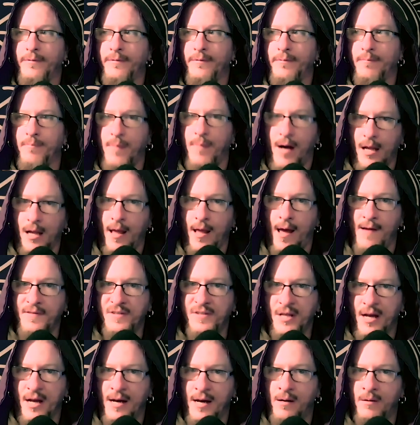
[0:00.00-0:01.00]
my
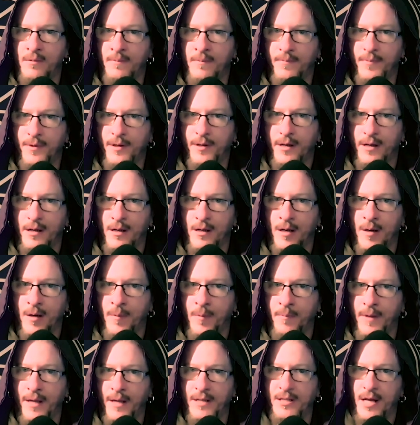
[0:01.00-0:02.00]
lifestyle.
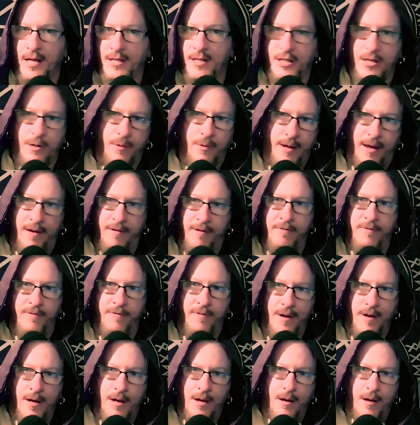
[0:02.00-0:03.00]
Um, and, and still give
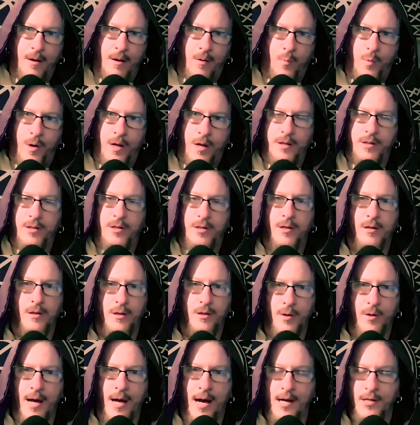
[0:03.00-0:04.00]
what
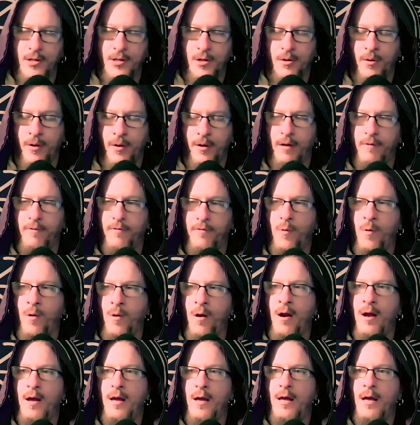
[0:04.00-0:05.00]
you guys are looking
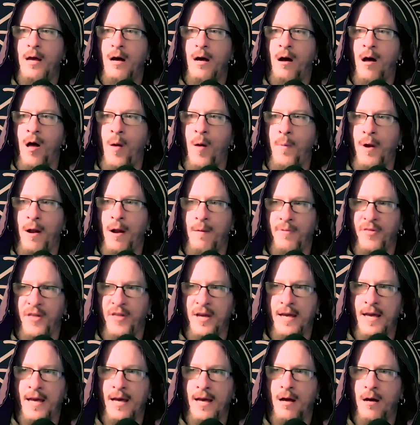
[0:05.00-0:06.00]
for. Um, but I'm
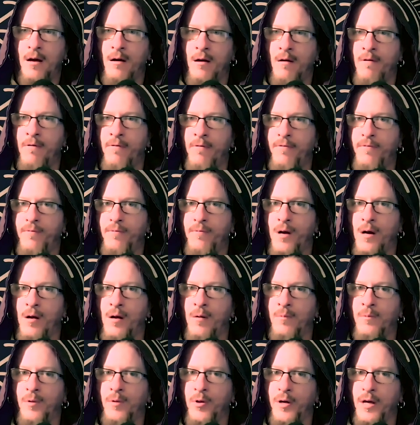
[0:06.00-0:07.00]
thinking of
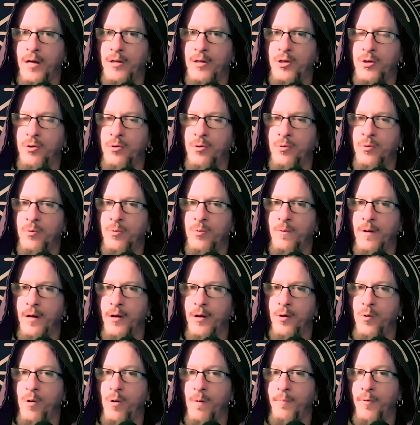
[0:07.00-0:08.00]
um, looking to
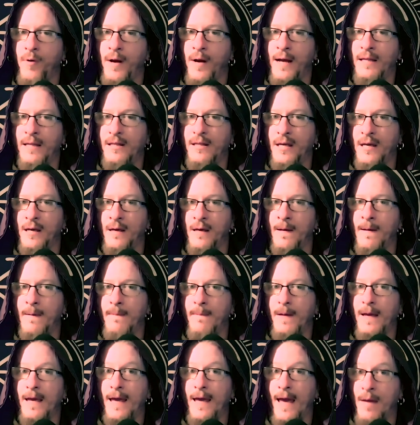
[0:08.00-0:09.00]
incorporate the
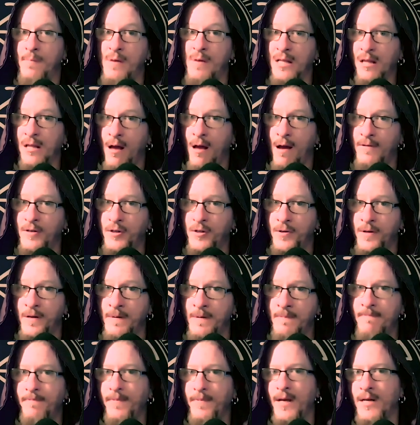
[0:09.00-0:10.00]
gaming live
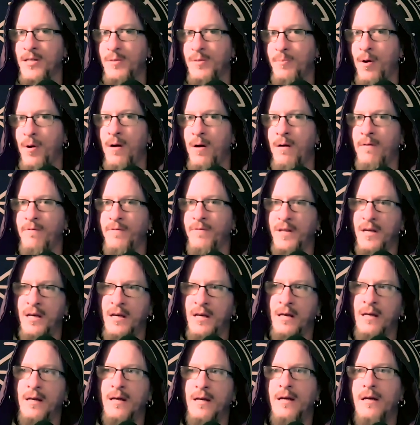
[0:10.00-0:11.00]
stream as part of
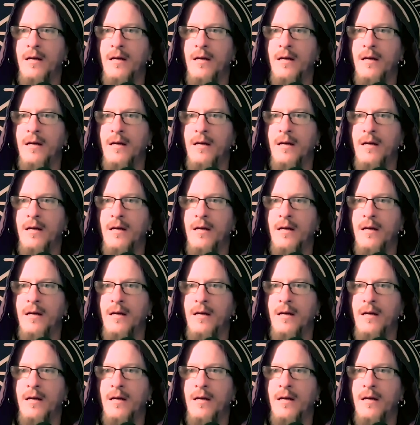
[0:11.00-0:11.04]
the